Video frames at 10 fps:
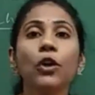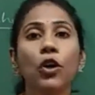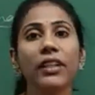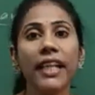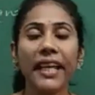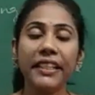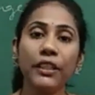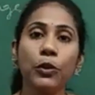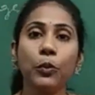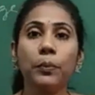organic
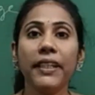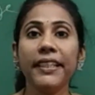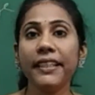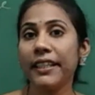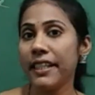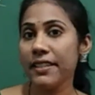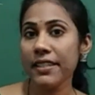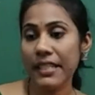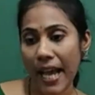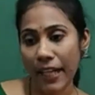group. It can
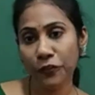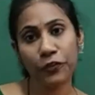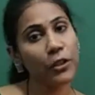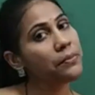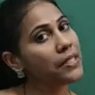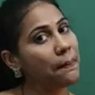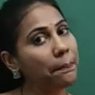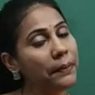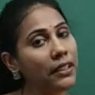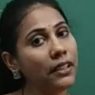start from
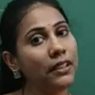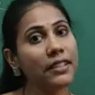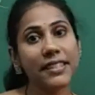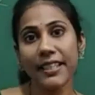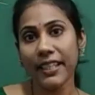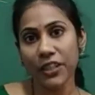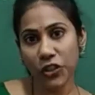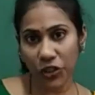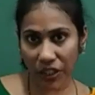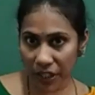simple
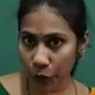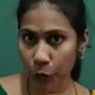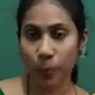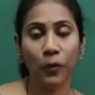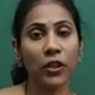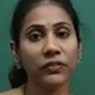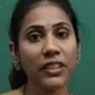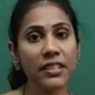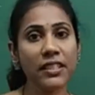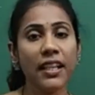CH3 group
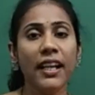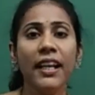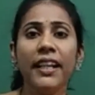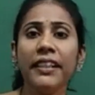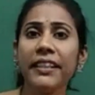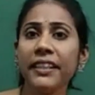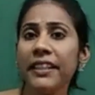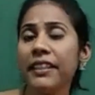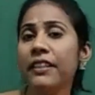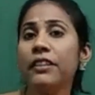onwards, and it
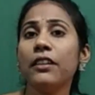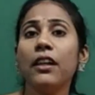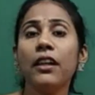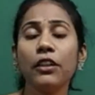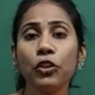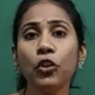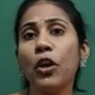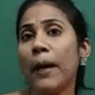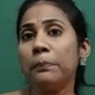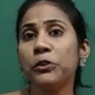can go
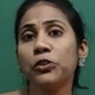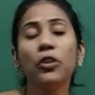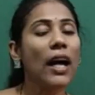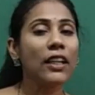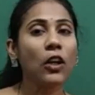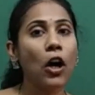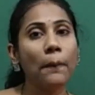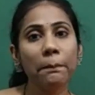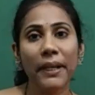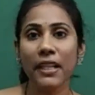up to a
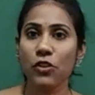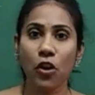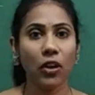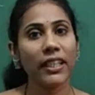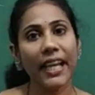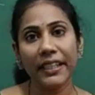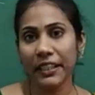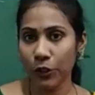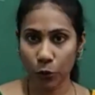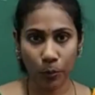complex
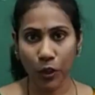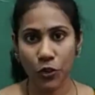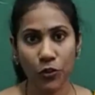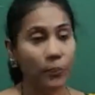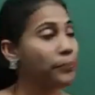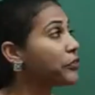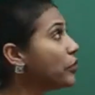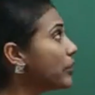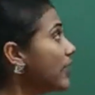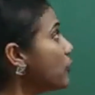organic group also.
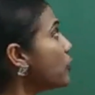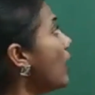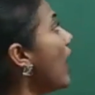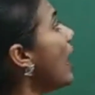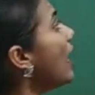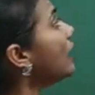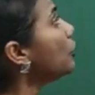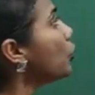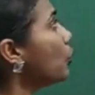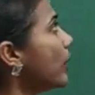Okay, so
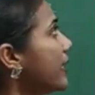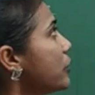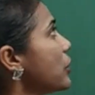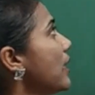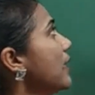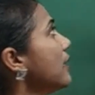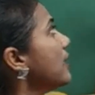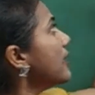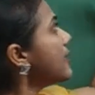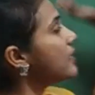ROH
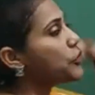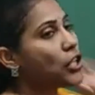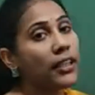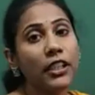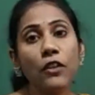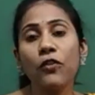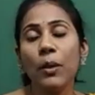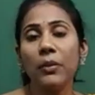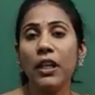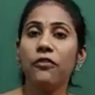is the general
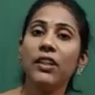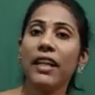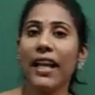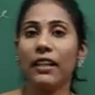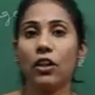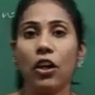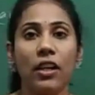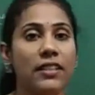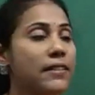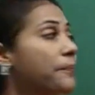formula for
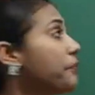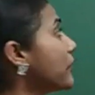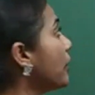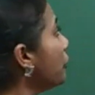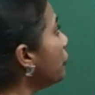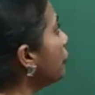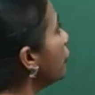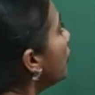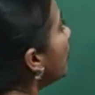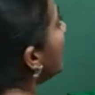alcohols. You
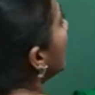know,